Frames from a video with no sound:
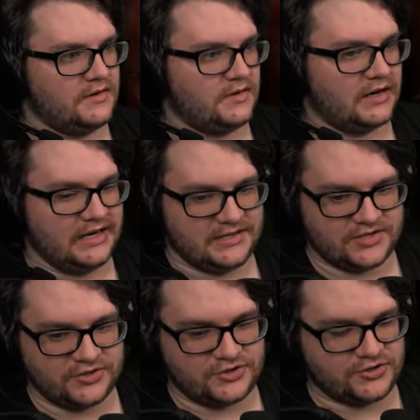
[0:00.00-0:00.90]
All right,
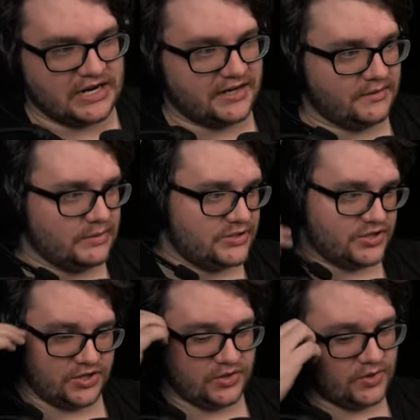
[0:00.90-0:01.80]
so strat number
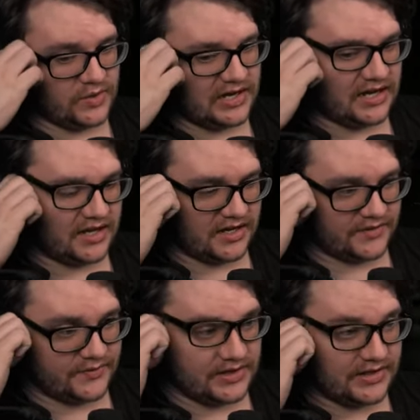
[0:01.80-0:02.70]
two
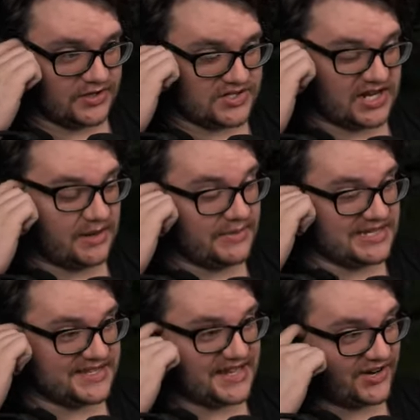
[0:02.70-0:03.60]
of those
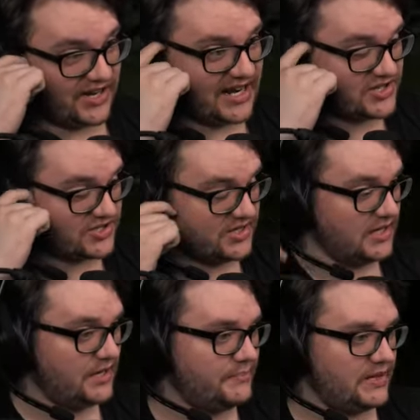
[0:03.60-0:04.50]
zombies that are actually
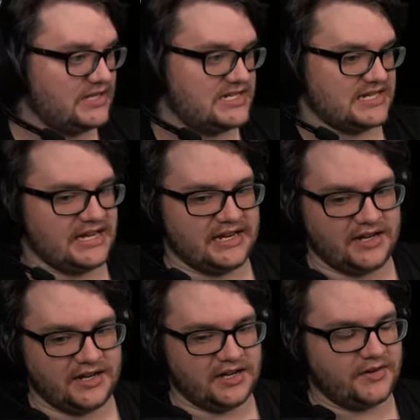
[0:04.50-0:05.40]
up inside
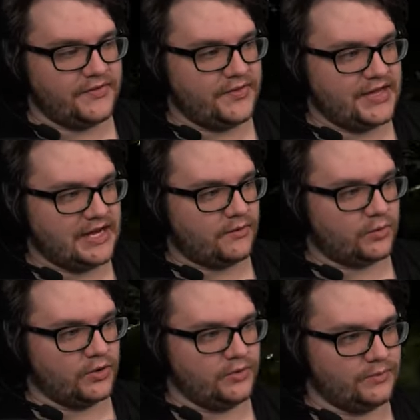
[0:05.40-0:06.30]
of that
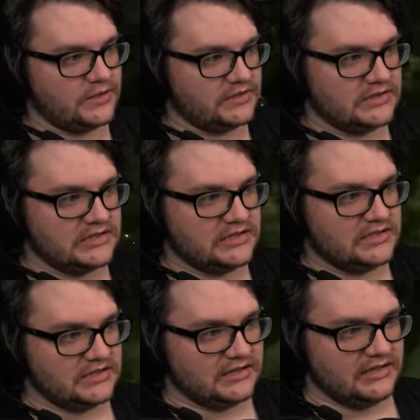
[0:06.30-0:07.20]
room
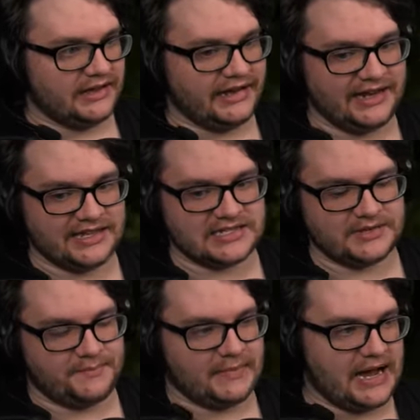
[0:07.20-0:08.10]
is
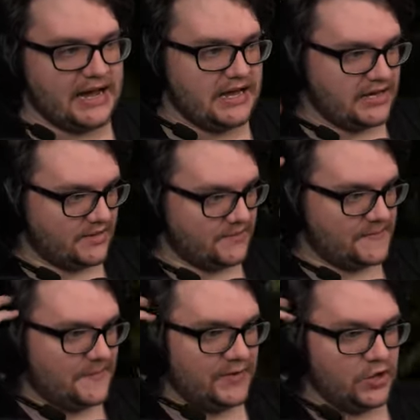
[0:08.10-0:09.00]
my
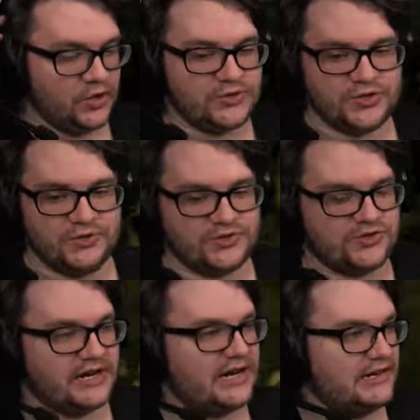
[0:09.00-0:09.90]
go-to
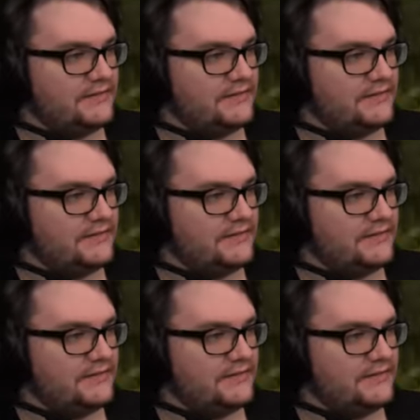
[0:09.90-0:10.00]
strat,